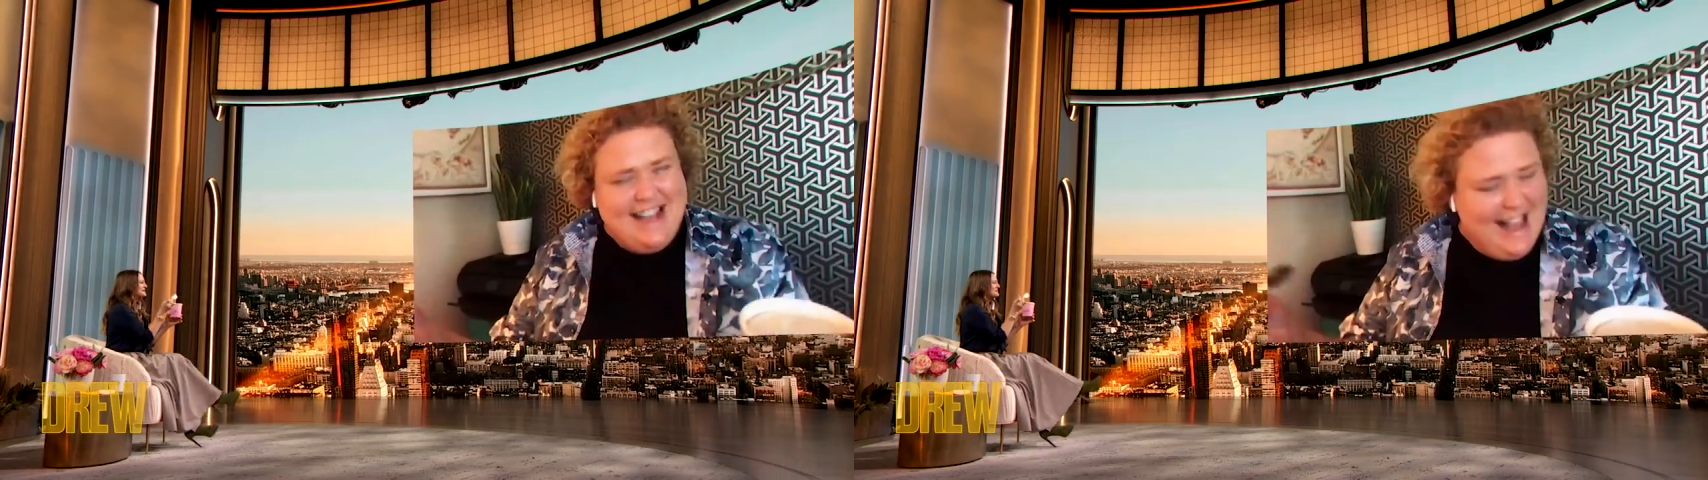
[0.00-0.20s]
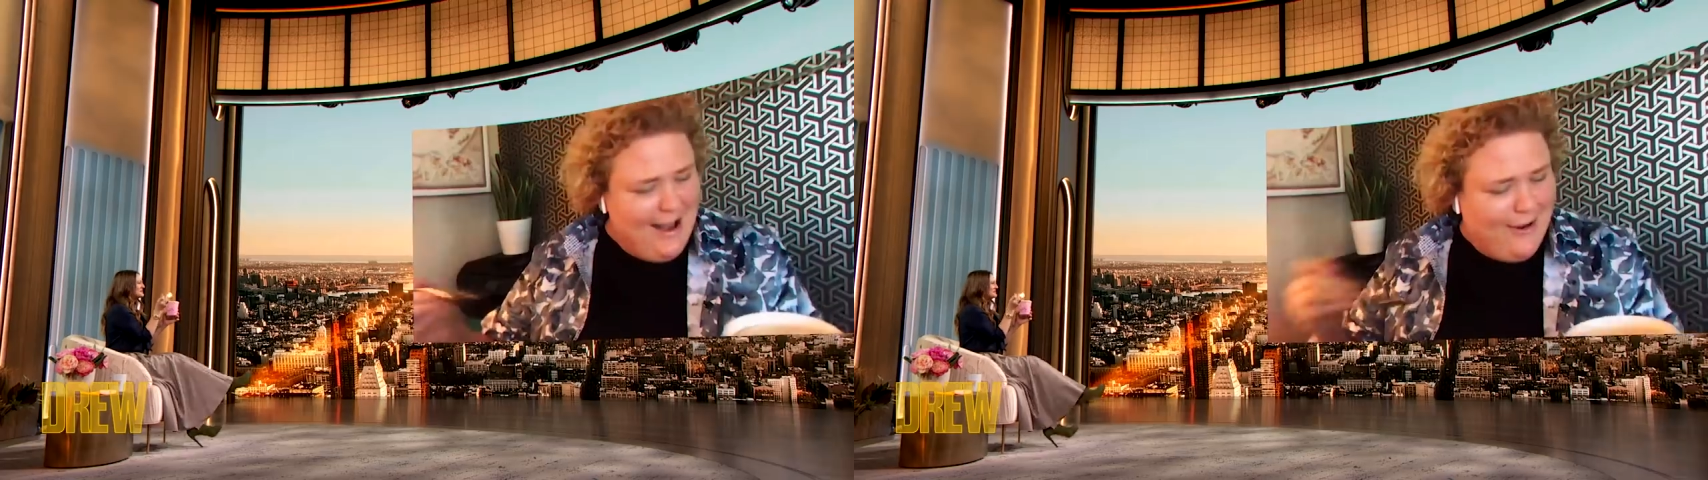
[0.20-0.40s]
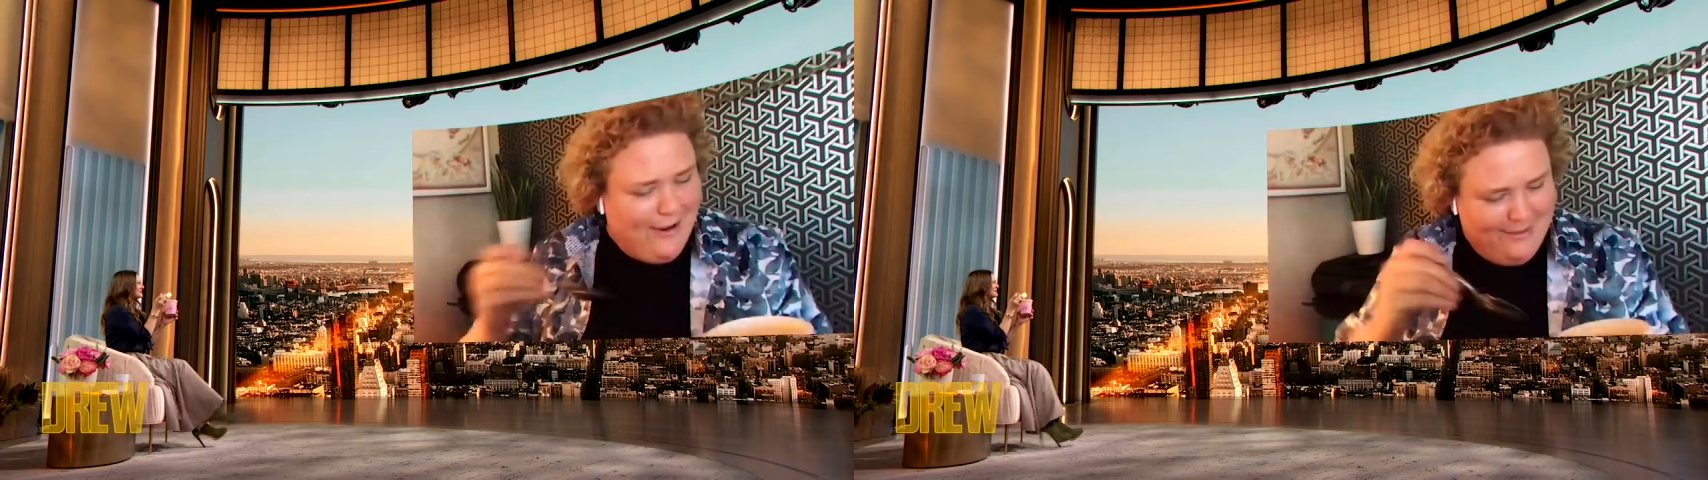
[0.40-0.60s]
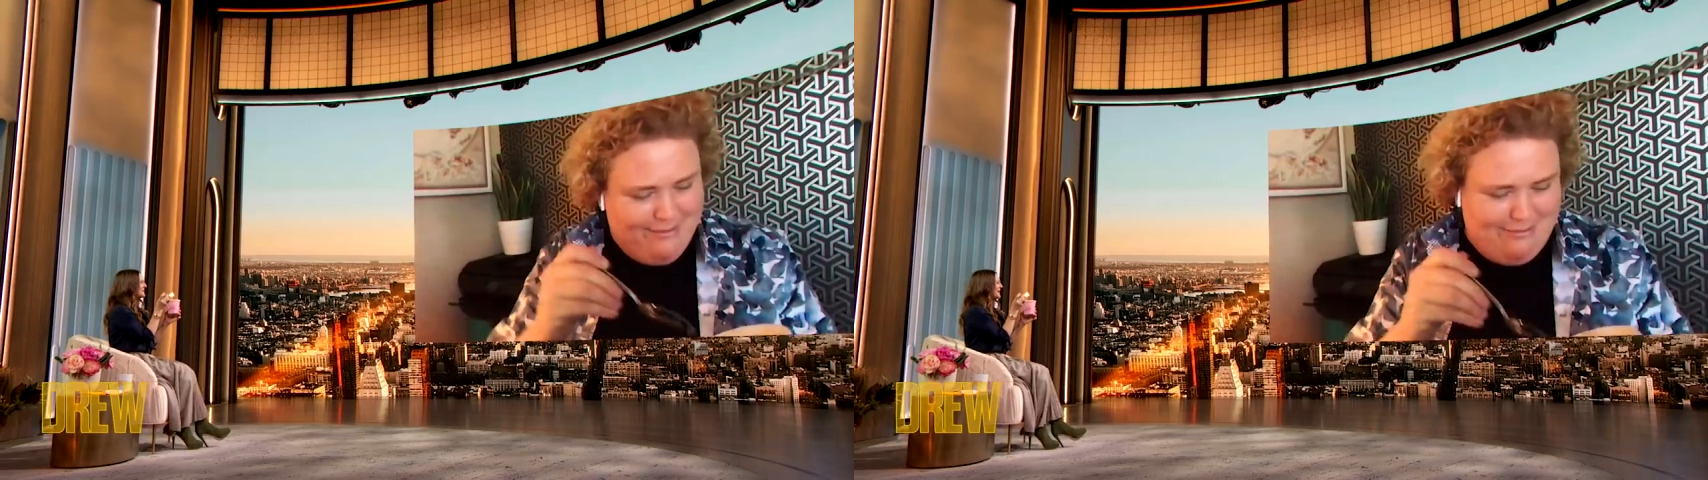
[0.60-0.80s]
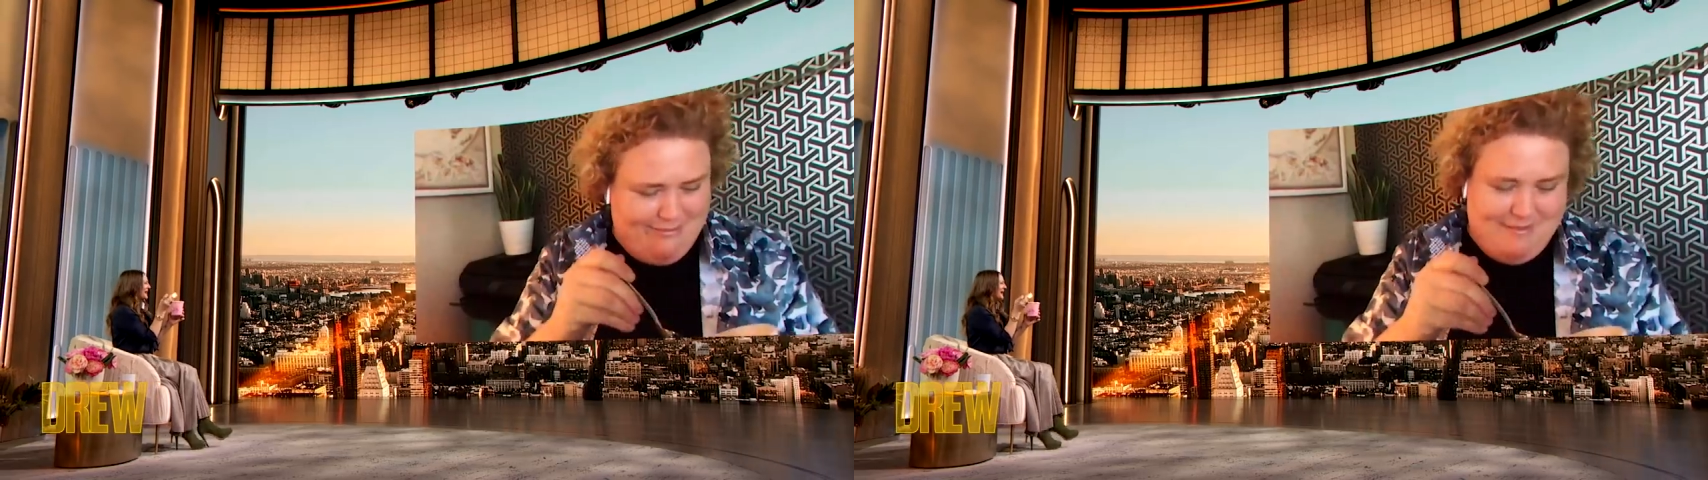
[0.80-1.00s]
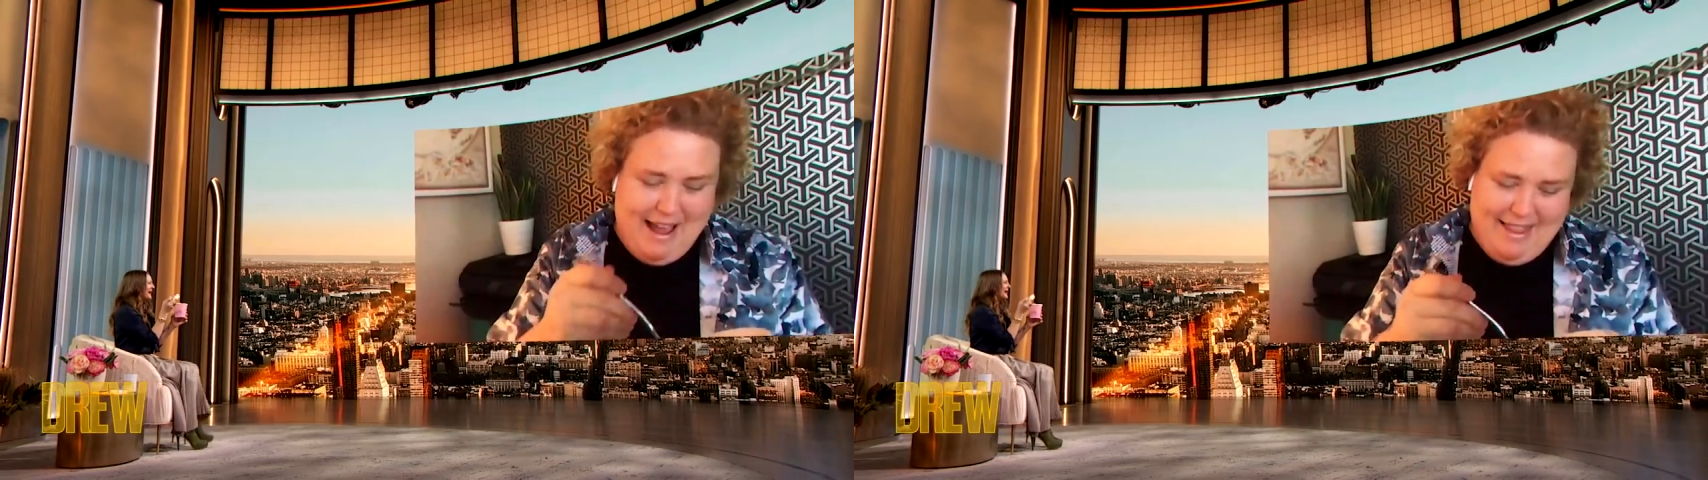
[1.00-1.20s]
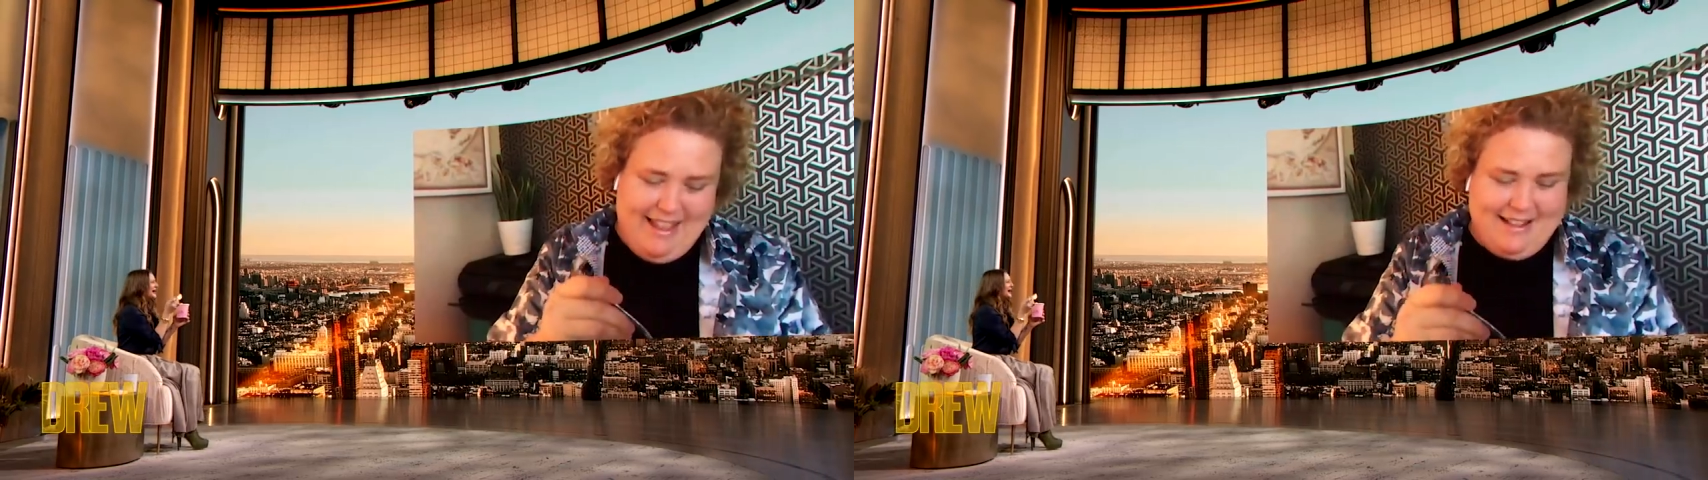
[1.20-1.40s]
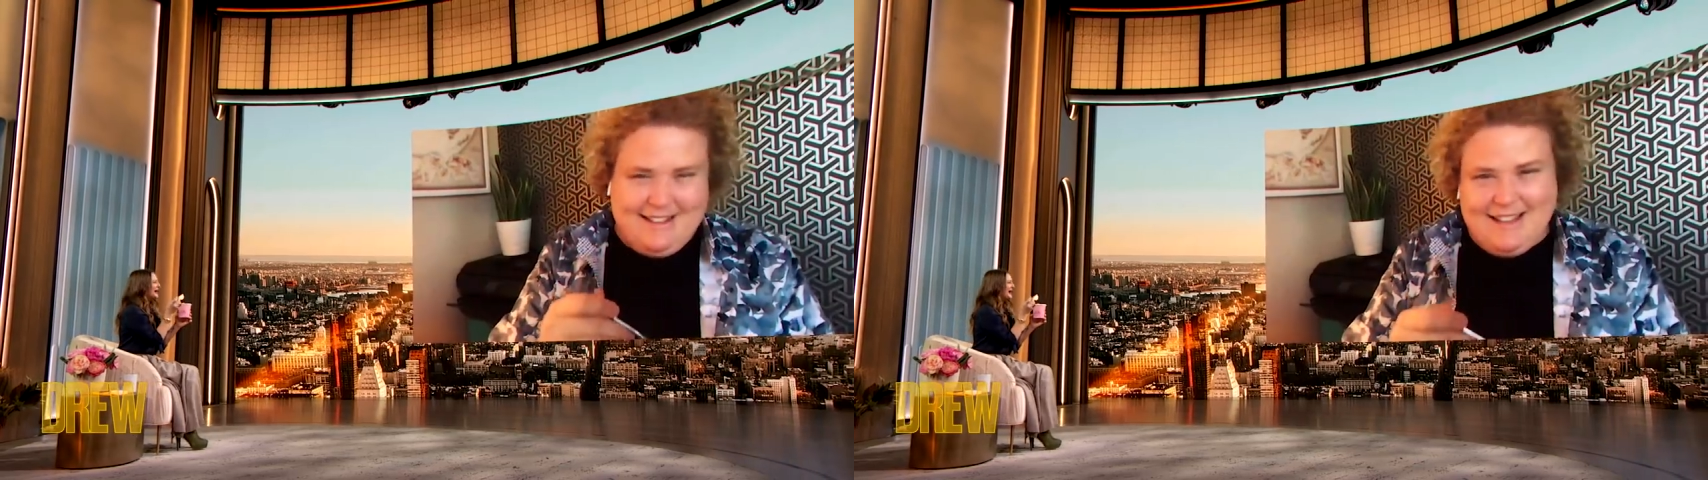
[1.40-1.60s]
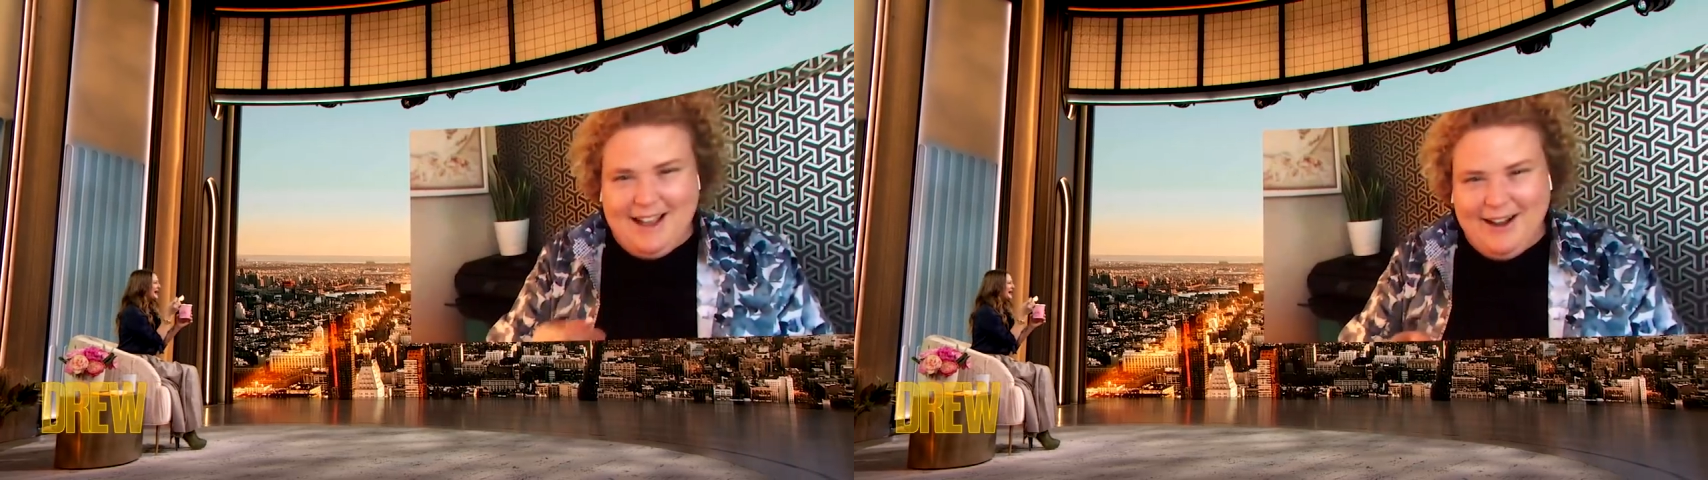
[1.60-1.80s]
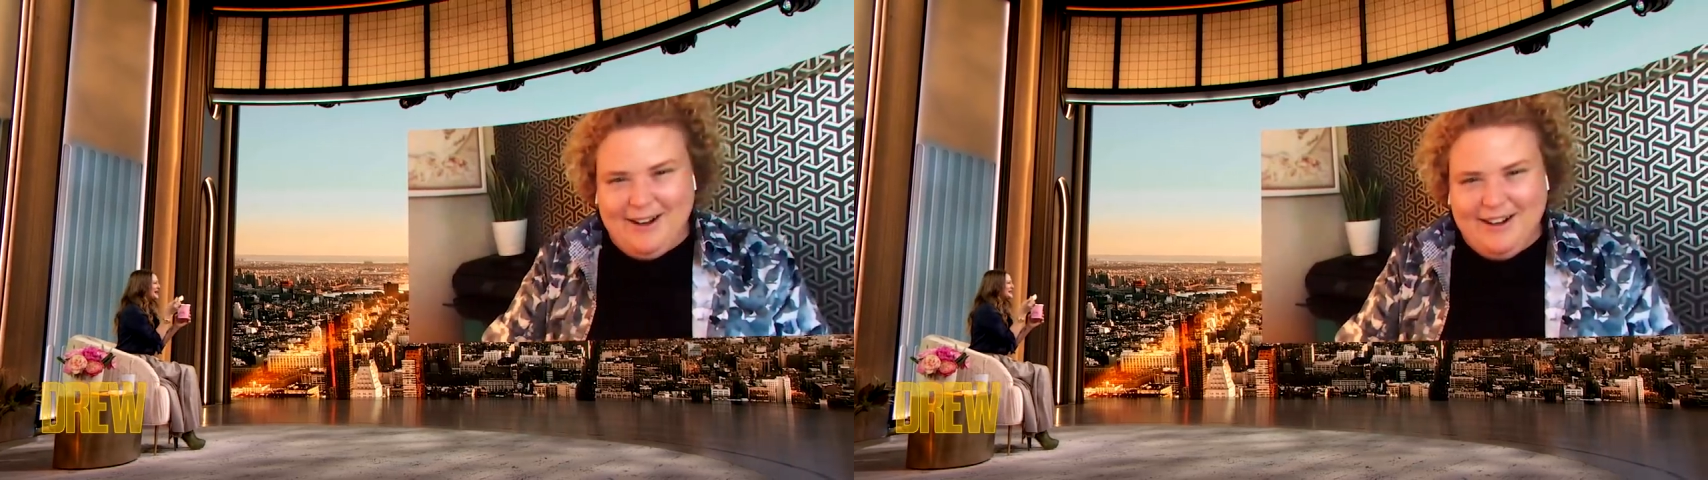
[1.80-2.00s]
now? I think
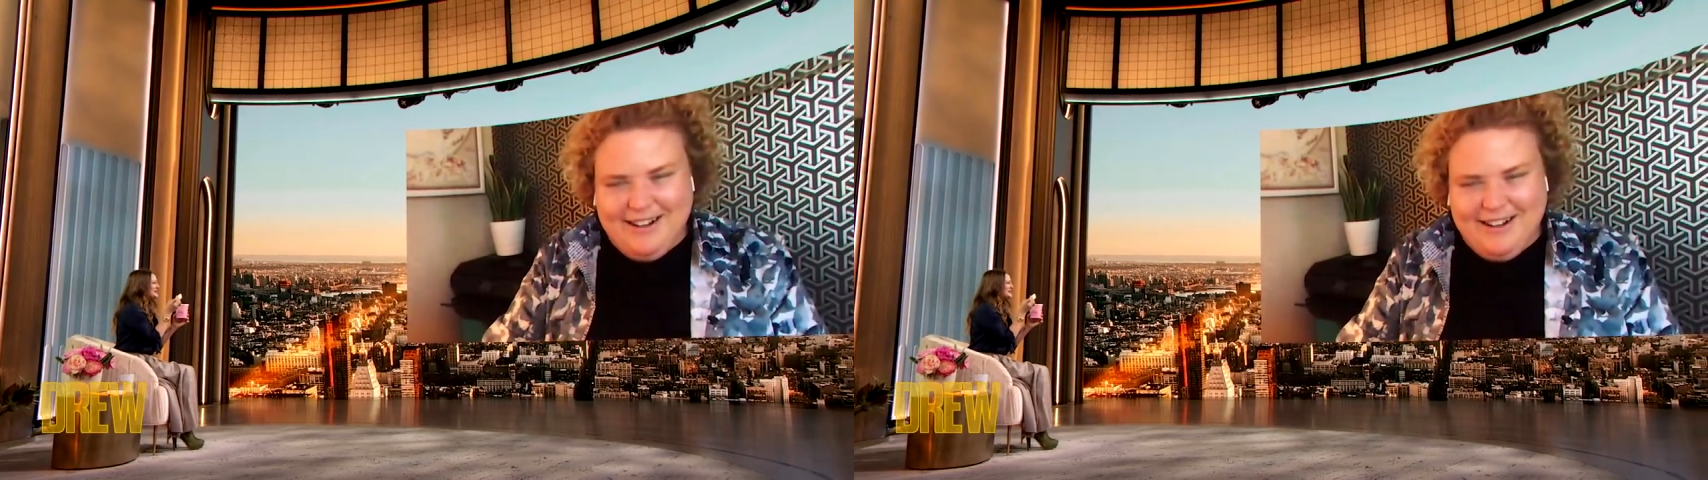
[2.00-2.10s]
so.